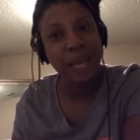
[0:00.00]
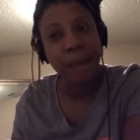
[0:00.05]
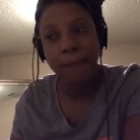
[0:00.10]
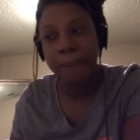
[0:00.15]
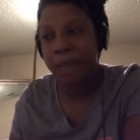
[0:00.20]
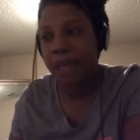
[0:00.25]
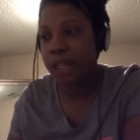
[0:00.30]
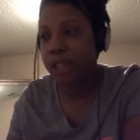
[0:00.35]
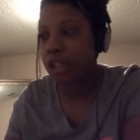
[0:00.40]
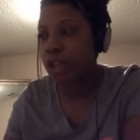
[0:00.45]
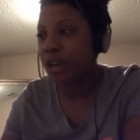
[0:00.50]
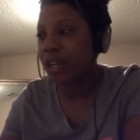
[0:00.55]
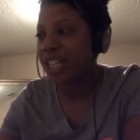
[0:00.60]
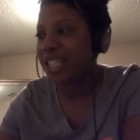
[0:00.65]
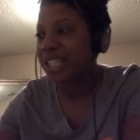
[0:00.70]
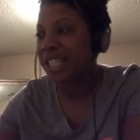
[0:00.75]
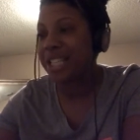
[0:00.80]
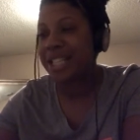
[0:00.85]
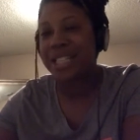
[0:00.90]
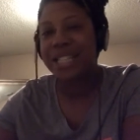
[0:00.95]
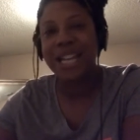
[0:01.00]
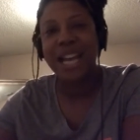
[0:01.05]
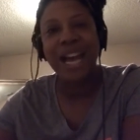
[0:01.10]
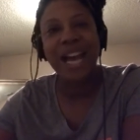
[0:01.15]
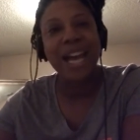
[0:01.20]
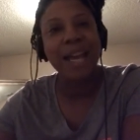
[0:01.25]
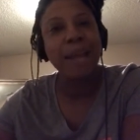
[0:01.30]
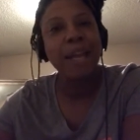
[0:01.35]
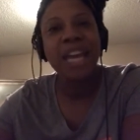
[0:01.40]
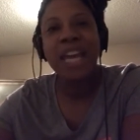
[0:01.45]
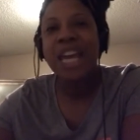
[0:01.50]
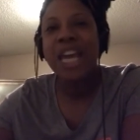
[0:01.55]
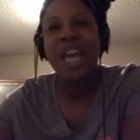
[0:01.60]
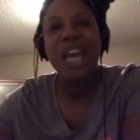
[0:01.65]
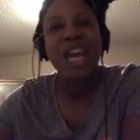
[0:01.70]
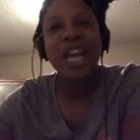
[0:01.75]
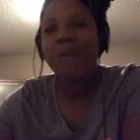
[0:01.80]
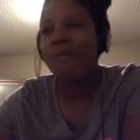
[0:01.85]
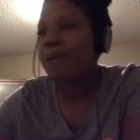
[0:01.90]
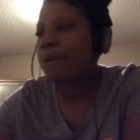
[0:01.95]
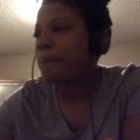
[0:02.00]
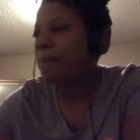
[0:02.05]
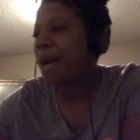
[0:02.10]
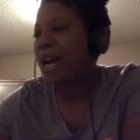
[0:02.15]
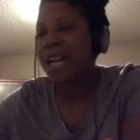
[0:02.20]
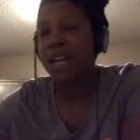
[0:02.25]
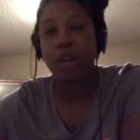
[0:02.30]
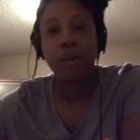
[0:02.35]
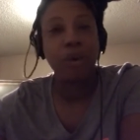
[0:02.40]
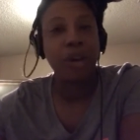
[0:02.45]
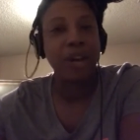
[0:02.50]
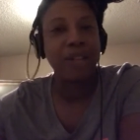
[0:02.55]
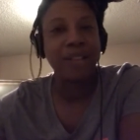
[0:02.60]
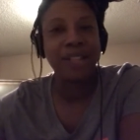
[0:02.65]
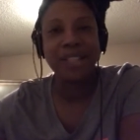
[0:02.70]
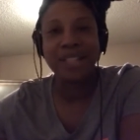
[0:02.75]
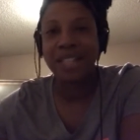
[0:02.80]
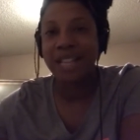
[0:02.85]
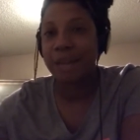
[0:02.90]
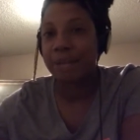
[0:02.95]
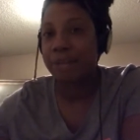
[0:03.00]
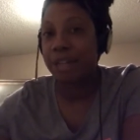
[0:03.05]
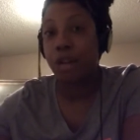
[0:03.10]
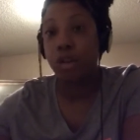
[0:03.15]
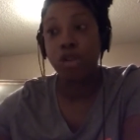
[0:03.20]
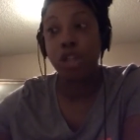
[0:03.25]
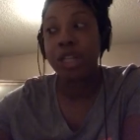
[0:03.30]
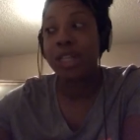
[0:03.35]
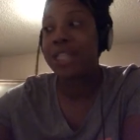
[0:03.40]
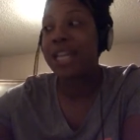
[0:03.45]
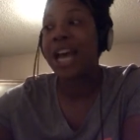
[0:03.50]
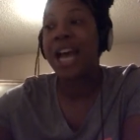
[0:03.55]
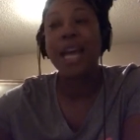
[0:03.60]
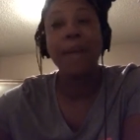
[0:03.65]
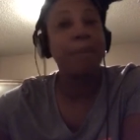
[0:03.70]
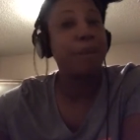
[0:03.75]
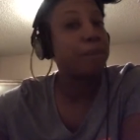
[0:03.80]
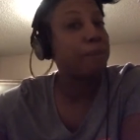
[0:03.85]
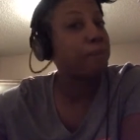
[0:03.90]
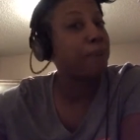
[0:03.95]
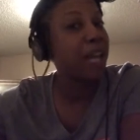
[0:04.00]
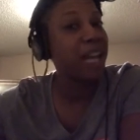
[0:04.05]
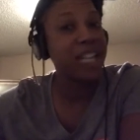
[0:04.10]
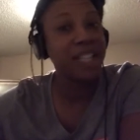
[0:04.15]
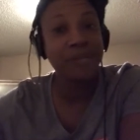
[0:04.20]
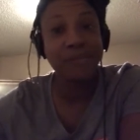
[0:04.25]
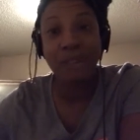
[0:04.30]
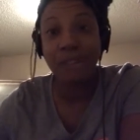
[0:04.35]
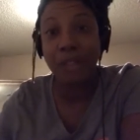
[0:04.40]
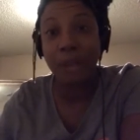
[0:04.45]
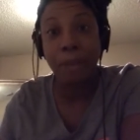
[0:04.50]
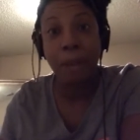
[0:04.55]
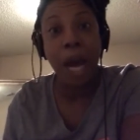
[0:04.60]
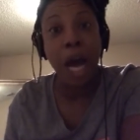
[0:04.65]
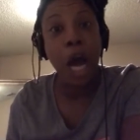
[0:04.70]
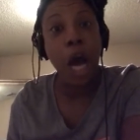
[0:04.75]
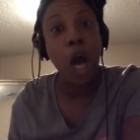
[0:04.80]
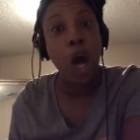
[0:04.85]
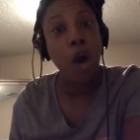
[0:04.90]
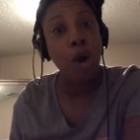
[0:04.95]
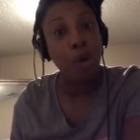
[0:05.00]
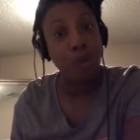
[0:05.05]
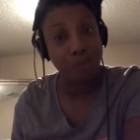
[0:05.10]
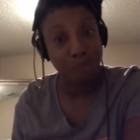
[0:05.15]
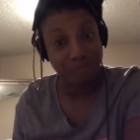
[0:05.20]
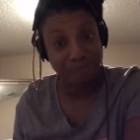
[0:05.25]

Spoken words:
Because there is a time, everybody don't have the same, there's a time and place for them all.